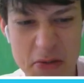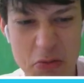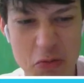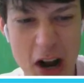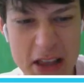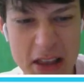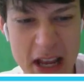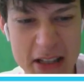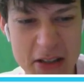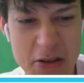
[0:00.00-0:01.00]

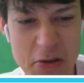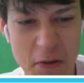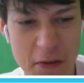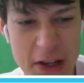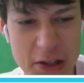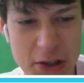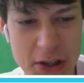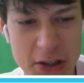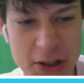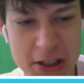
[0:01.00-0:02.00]
RightLight 2 feature
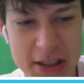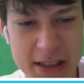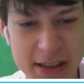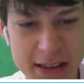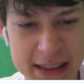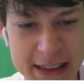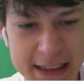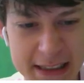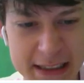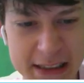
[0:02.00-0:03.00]
adjusts to lighting
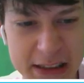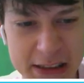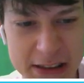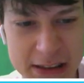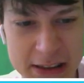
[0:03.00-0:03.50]
conditions.